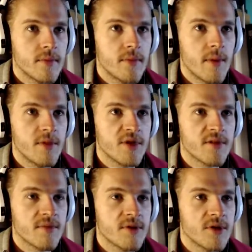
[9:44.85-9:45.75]
I'm just,
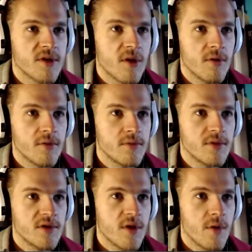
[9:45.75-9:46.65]
just go.
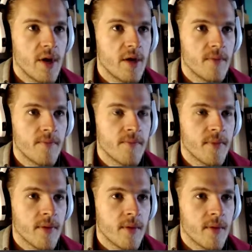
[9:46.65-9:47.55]
Just go away.
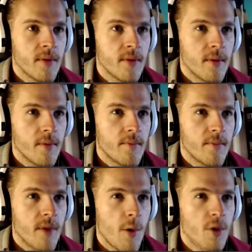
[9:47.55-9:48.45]

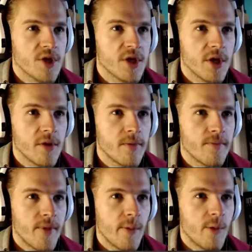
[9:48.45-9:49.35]
I'm watching you.
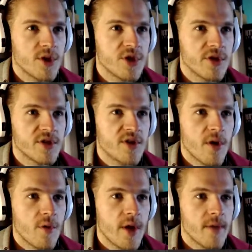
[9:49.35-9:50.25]
I'm watching you. Just go
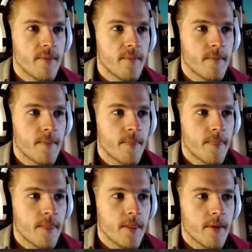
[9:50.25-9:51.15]
away.
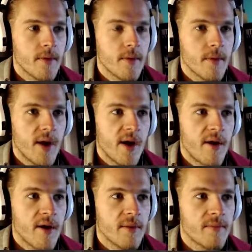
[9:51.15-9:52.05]
I
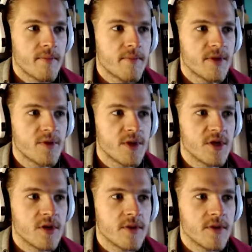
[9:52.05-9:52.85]
already switched.